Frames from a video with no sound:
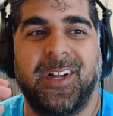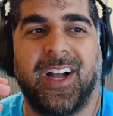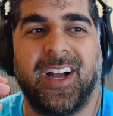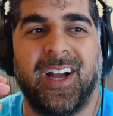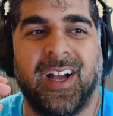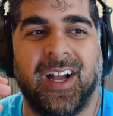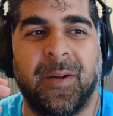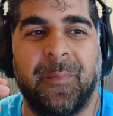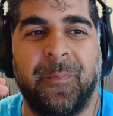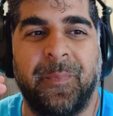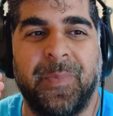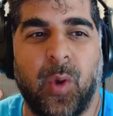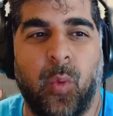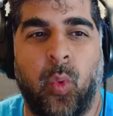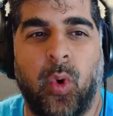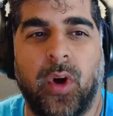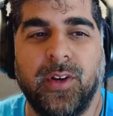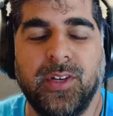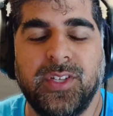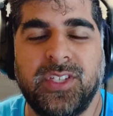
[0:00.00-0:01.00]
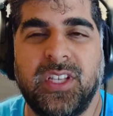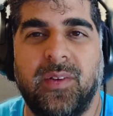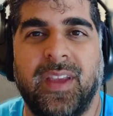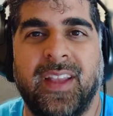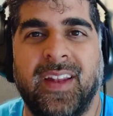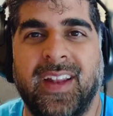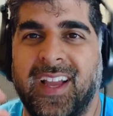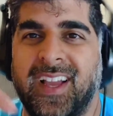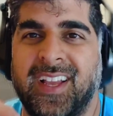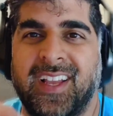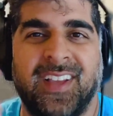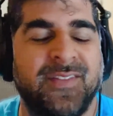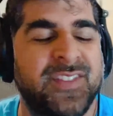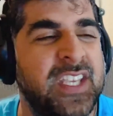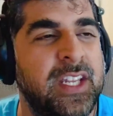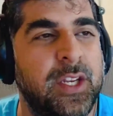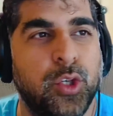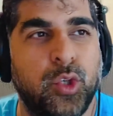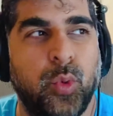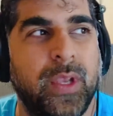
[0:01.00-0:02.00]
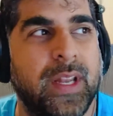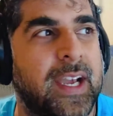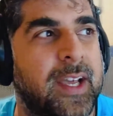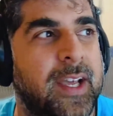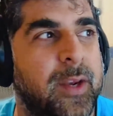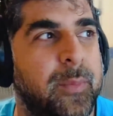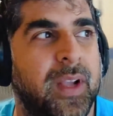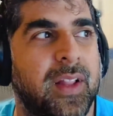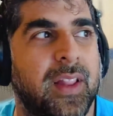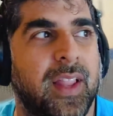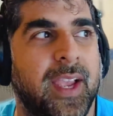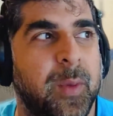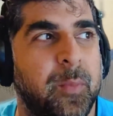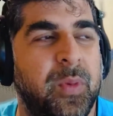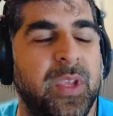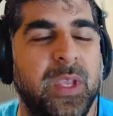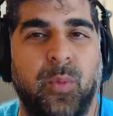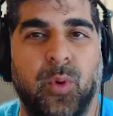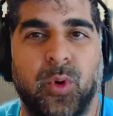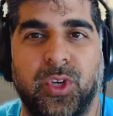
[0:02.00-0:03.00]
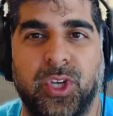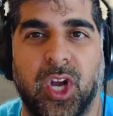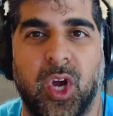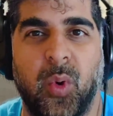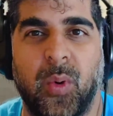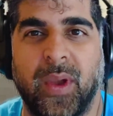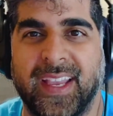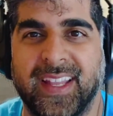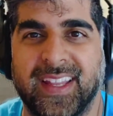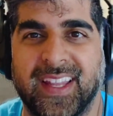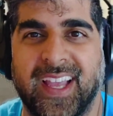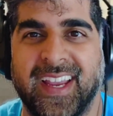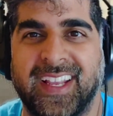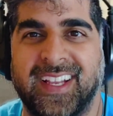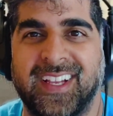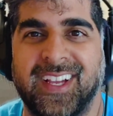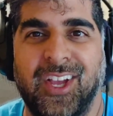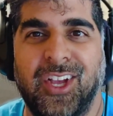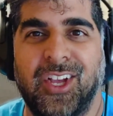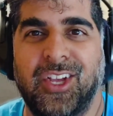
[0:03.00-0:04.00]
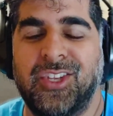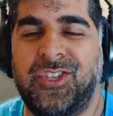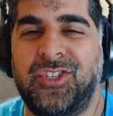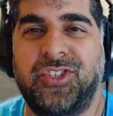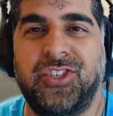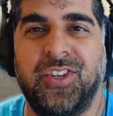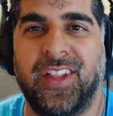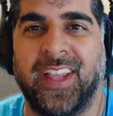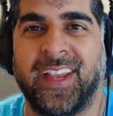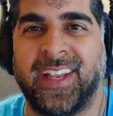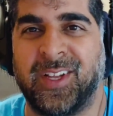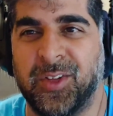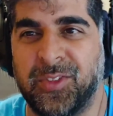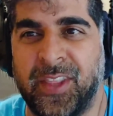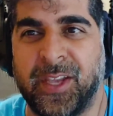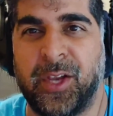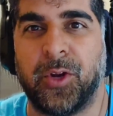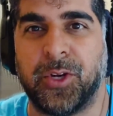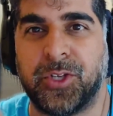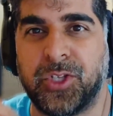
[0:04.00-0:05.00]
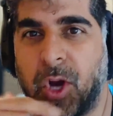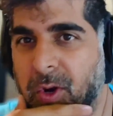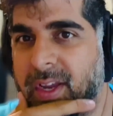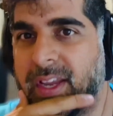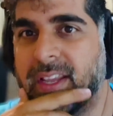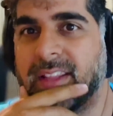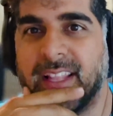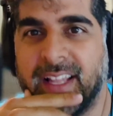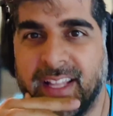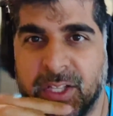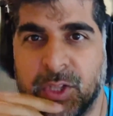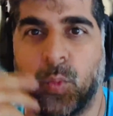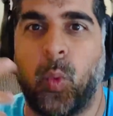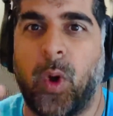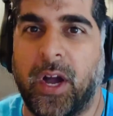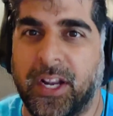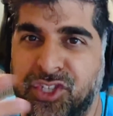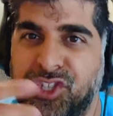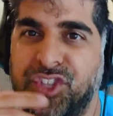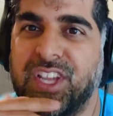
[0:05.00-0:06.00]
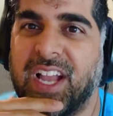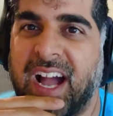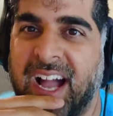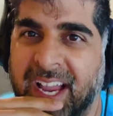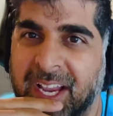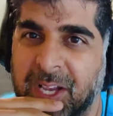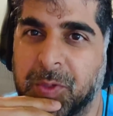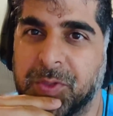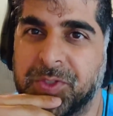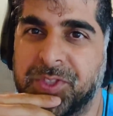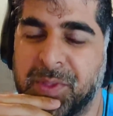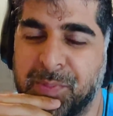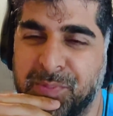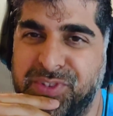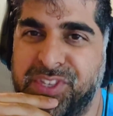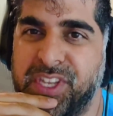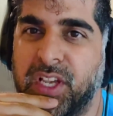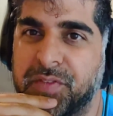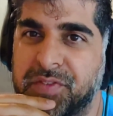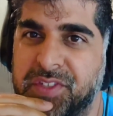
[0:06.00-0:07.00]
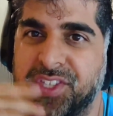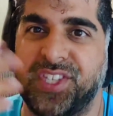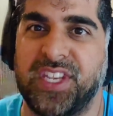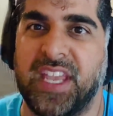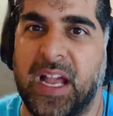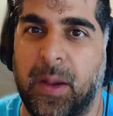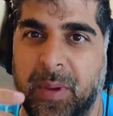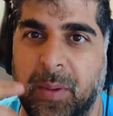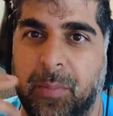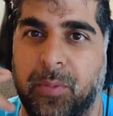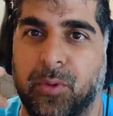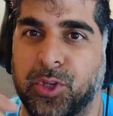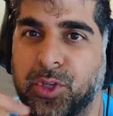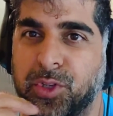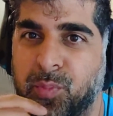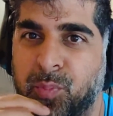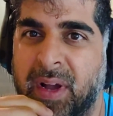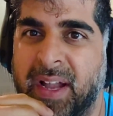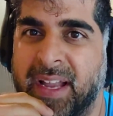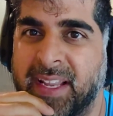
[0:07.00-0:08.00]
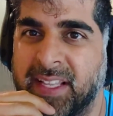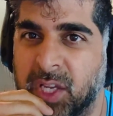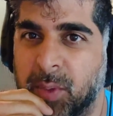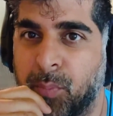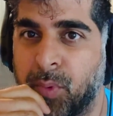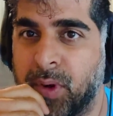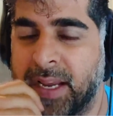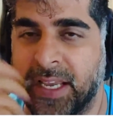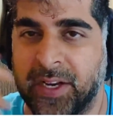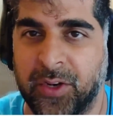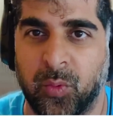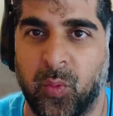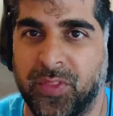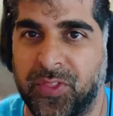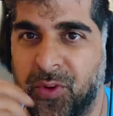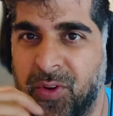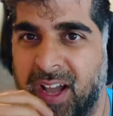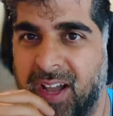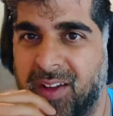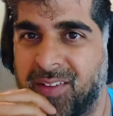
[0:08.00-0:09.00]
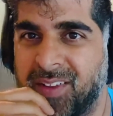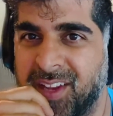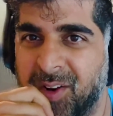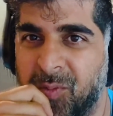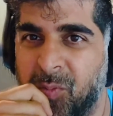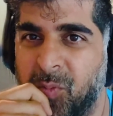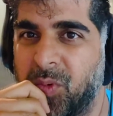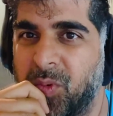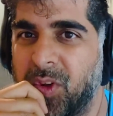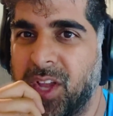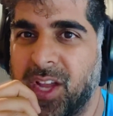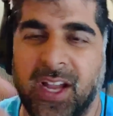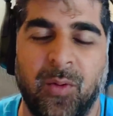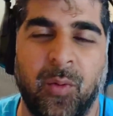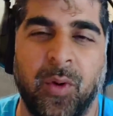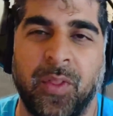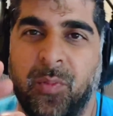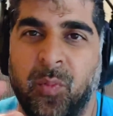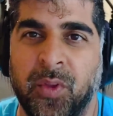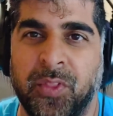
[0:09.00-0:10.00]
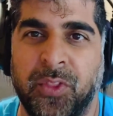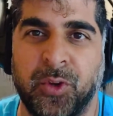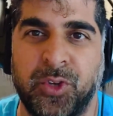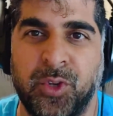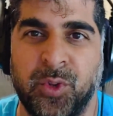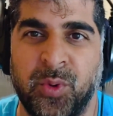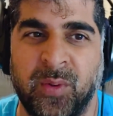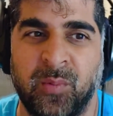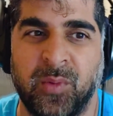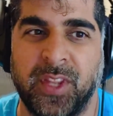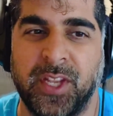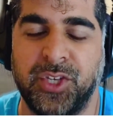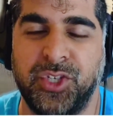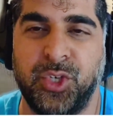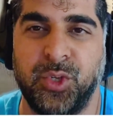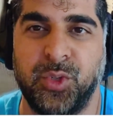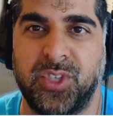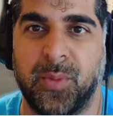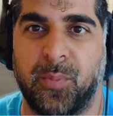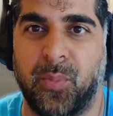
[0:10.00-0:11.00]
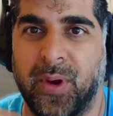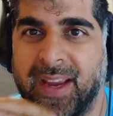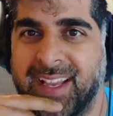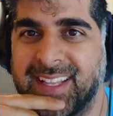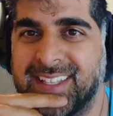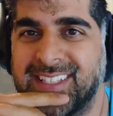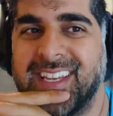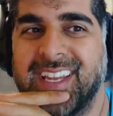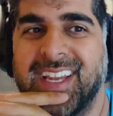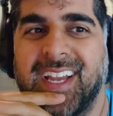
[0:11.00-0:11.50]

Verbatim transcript: Um, what are some? And I, have seen you tweet out about like people going and like like go, they go to Target, they like watch the aisles themselves to see how people are buying their brand or what they're not, you know, what what they're doing when they choose the brands.